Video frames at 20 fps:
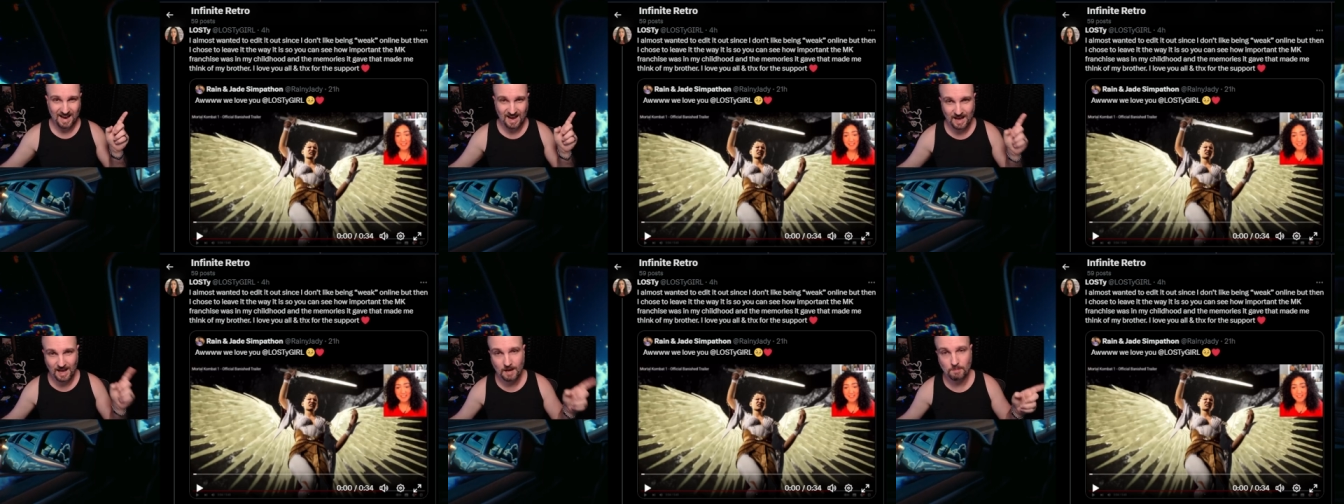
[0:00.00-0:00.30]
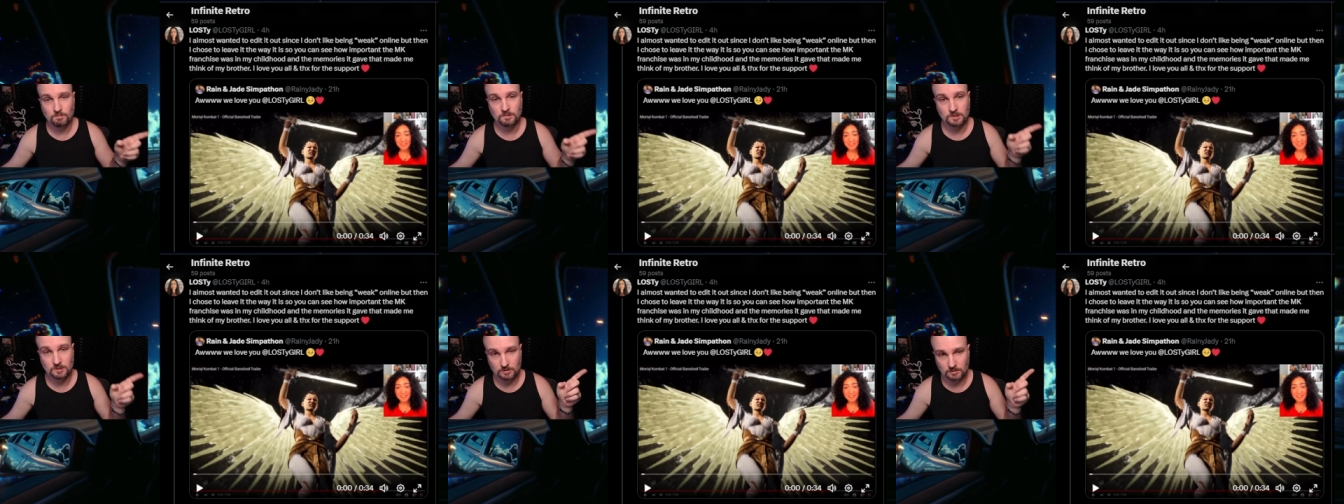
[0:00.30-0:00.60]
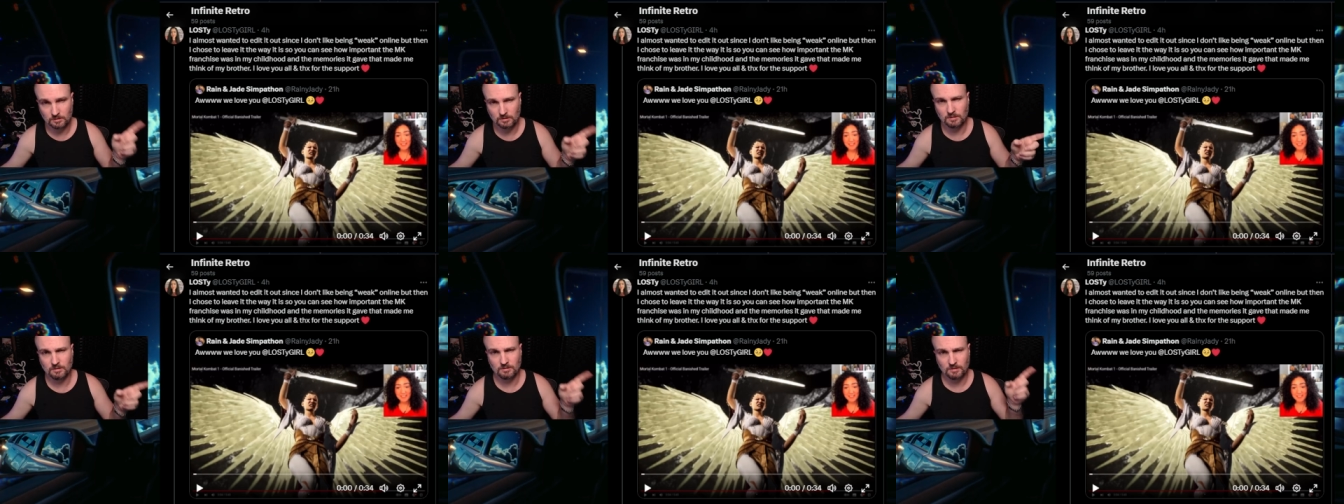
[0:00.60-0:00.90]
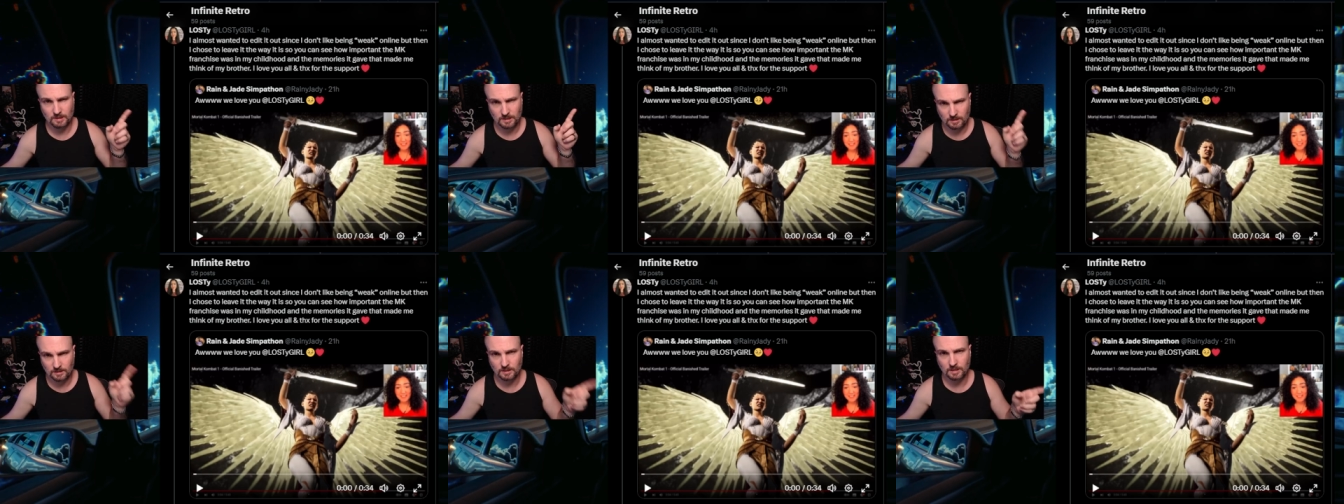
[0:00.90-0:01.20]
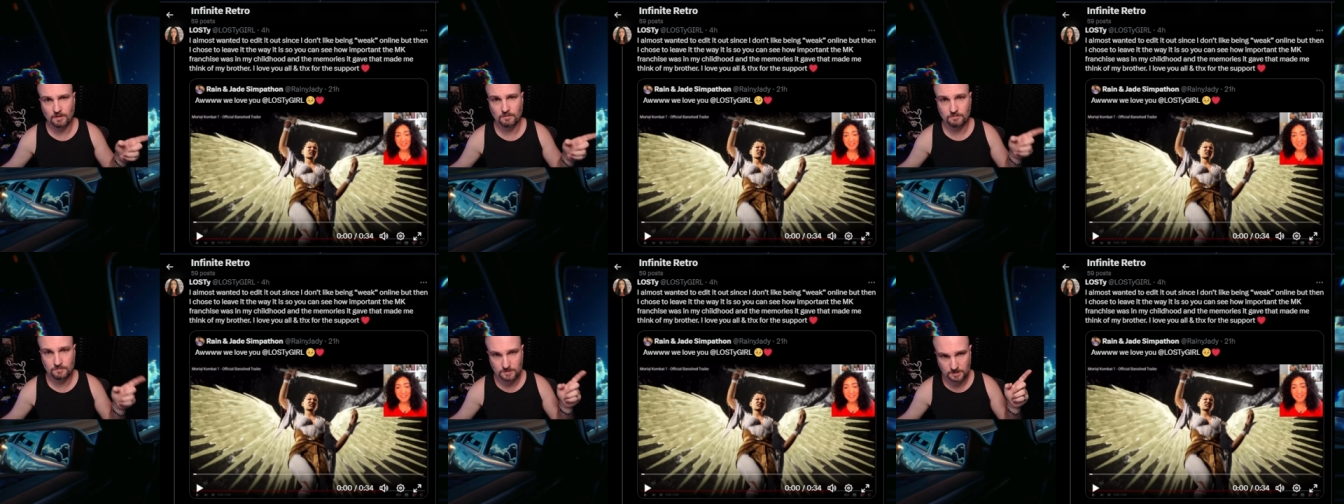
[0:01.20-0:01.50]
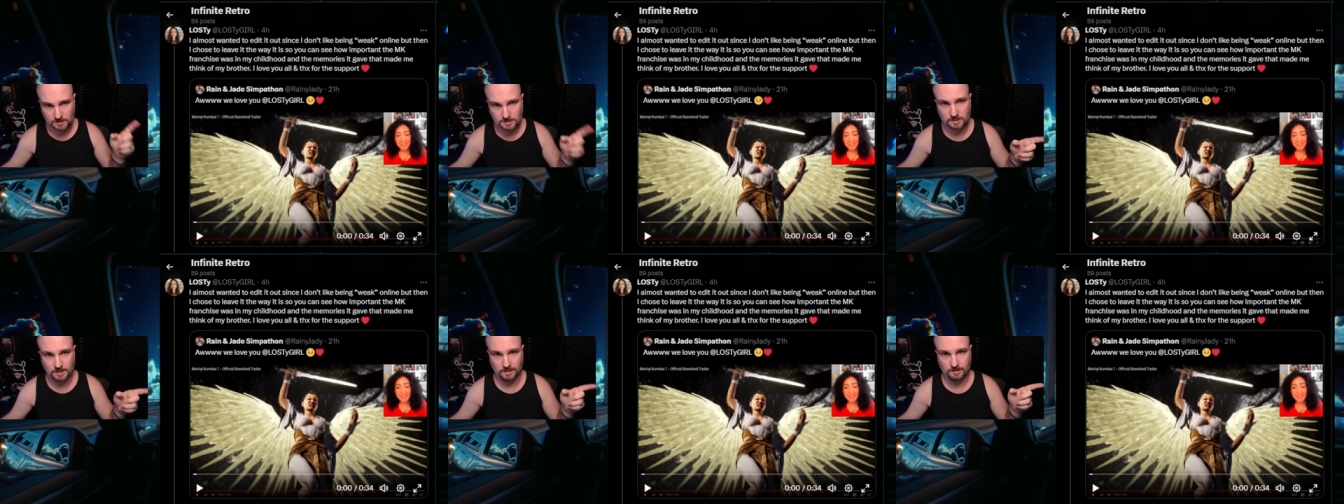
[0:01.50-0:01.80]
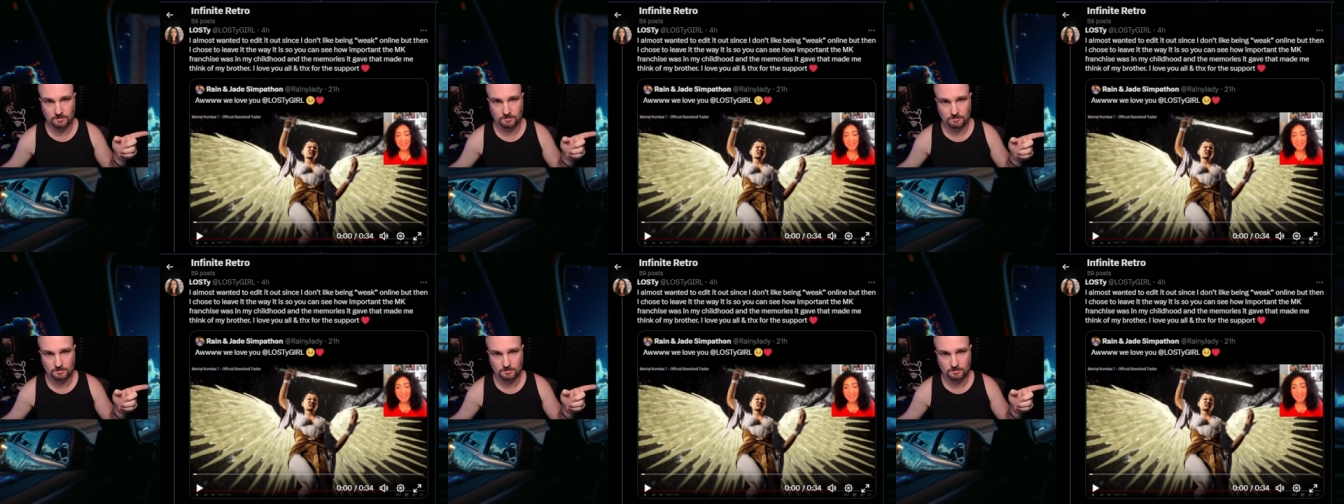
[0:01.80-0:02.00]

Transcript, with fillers: absolutely love to see.